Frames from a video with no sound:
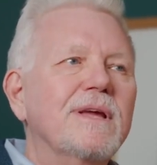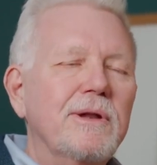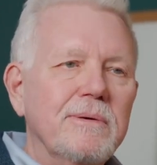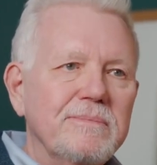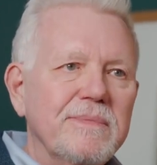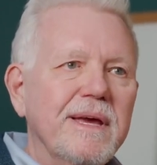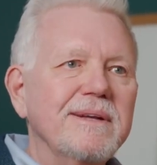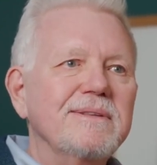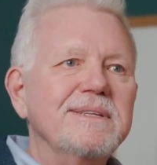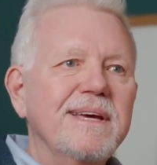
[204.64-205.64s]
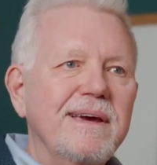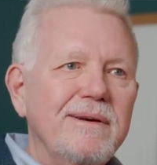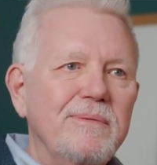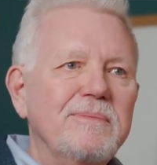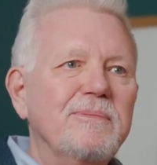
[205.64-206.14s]
the end of the
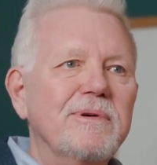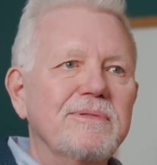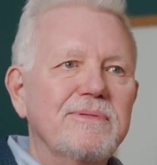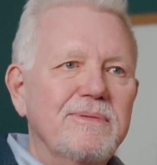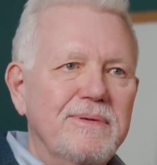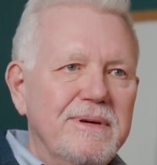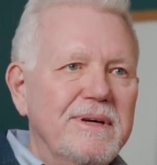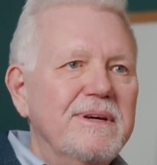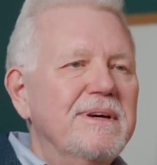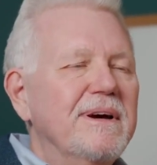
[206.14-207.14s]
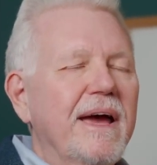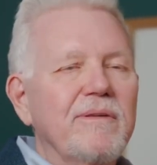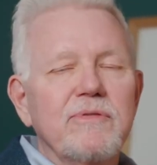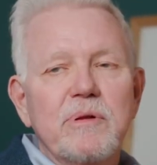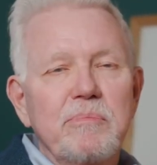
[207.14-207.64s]
day with a
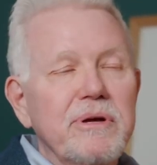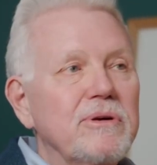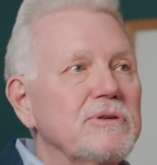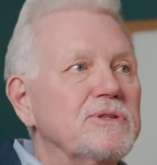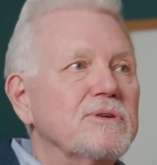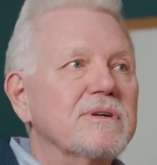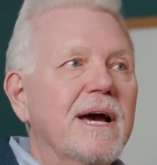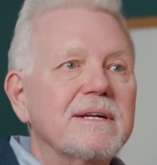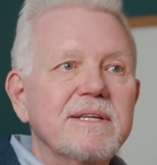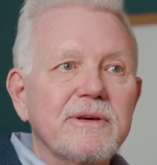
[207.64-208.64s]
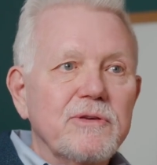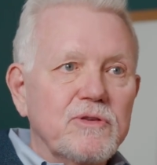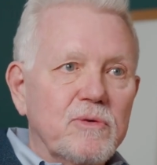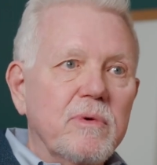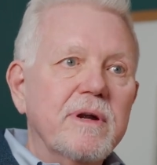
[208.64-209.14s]
handful of beers or
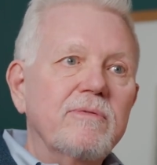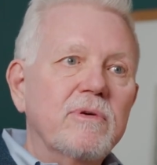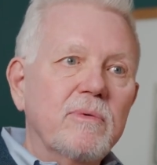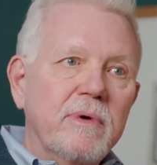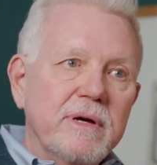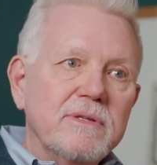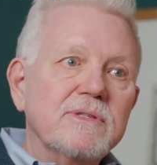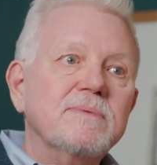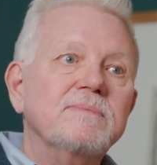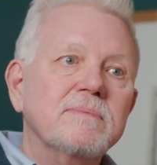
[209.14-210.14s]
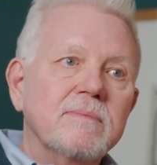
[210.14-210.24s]
cocktails or whatever it was.